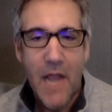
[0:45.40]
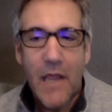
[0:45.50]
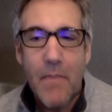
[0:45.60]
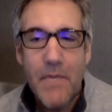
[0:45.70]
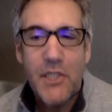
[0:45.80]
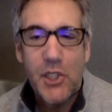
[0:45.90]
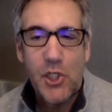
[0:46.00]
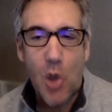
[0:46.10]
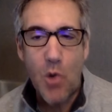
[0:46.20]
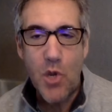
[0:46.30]
Let me
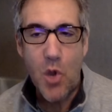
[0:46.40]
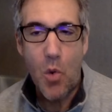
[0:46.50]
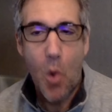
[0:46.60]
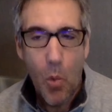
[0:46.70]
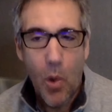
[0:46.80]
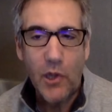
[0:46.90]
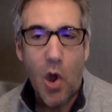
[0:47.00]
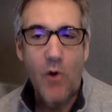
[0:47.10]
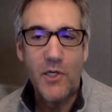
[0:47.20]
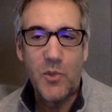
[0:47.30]
show you what
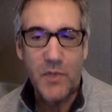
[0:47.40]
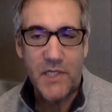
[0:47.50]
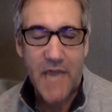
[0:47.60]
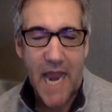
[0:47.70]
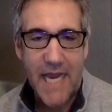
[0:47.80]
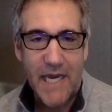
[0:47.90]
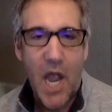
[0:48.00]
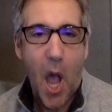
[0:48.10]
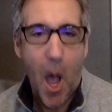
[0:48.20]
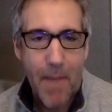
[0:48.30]
Lawrence was
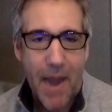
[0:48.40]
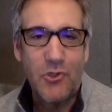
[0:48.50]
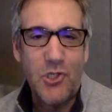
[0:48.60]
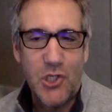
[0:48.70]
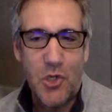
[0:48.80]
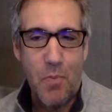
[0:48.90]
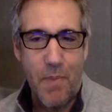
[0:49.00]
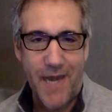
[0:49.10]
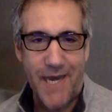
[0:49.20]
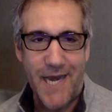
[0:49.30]
saying about
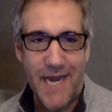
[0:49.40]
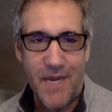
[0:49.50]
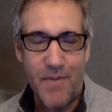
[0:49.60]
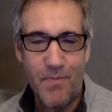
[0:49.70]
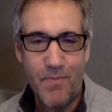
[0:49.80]
stupidity.